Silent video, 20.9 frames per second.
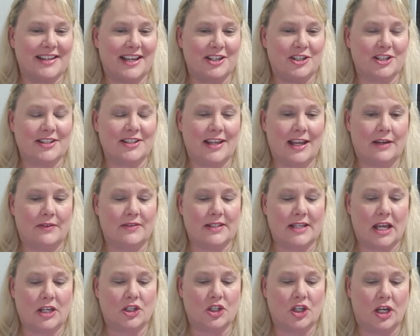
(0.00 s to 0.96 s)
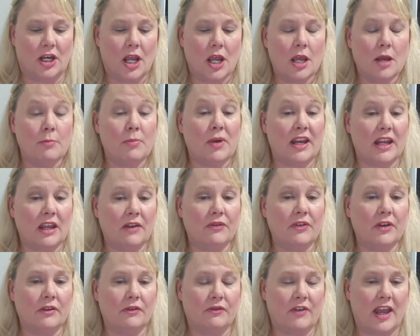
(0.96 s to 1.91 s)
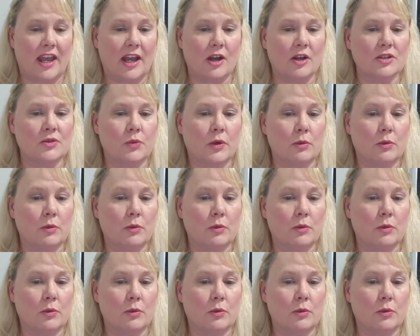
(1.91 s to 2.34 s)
legislative session, but if it fails, we